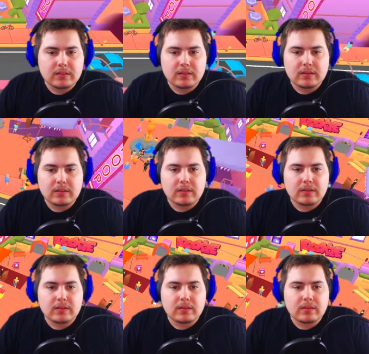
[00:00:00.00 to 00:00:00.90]

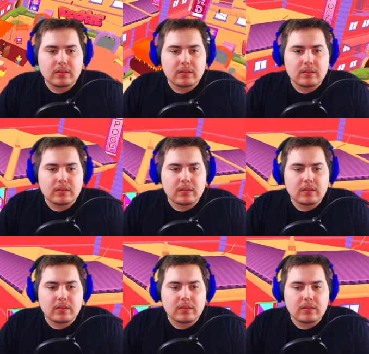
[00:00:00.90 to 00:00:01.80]

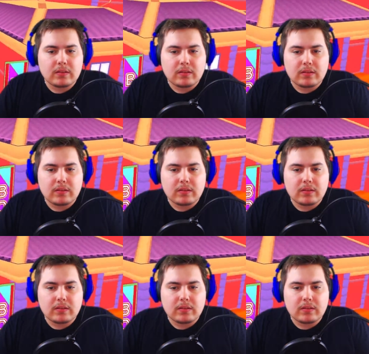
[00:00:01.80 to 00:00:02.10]
(no one is talking)